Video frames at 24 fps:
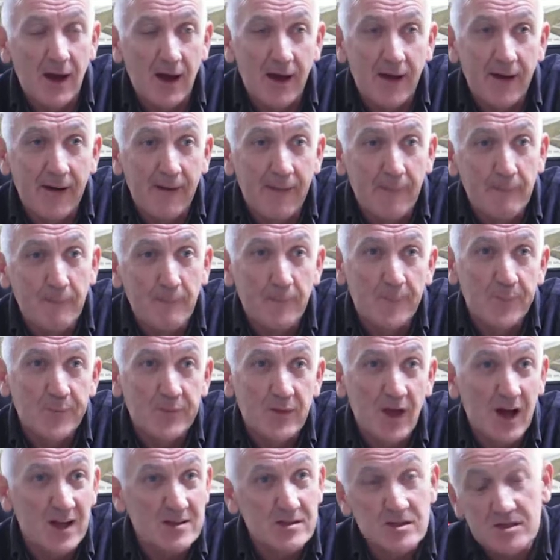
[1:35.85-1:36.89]
And
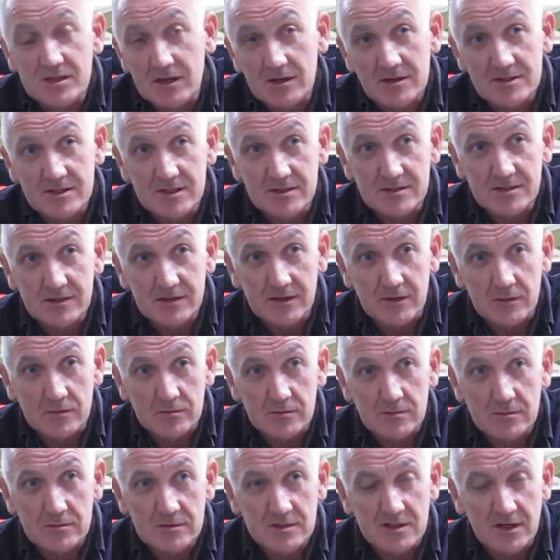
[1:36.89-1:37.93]
started to be
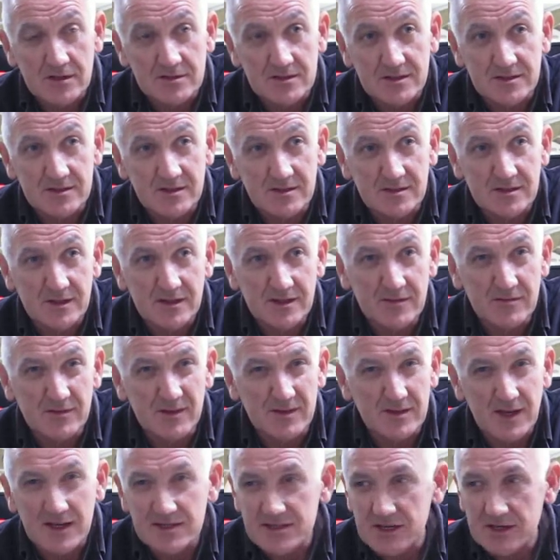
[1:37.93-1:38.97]

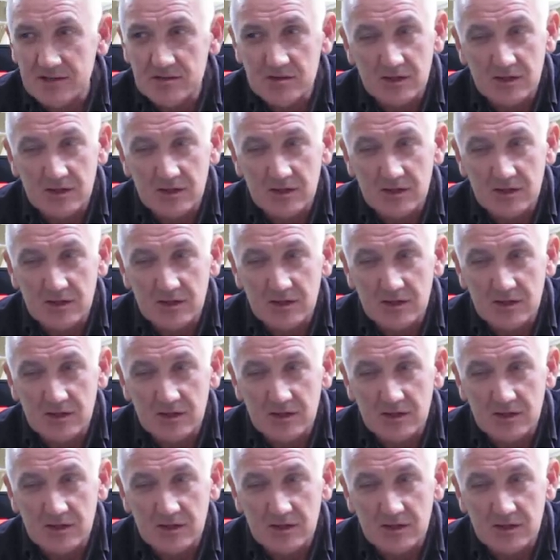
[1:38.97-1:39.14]
at that age,